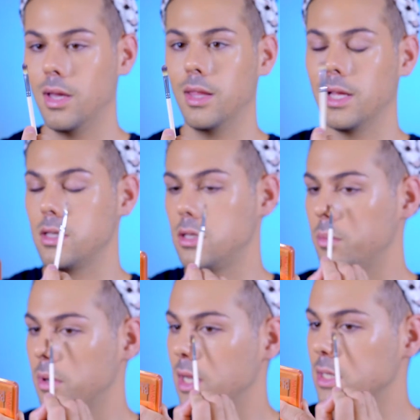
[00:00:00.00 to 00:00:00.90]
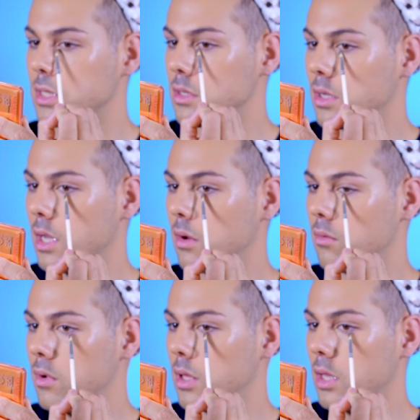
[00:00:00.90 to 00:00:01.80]
And that's super nice because you can get
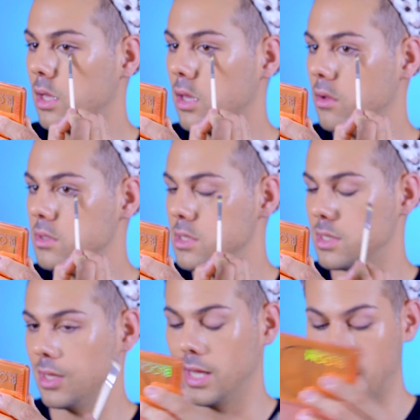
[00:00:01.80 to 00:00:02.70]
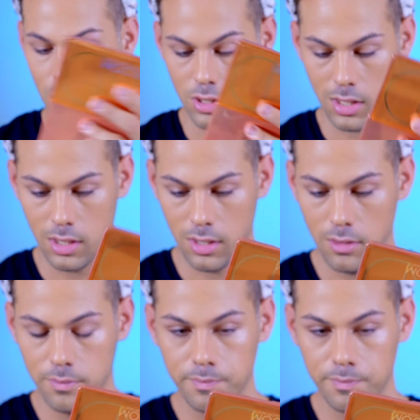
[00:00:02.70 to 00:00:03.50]
really close into the lash line there.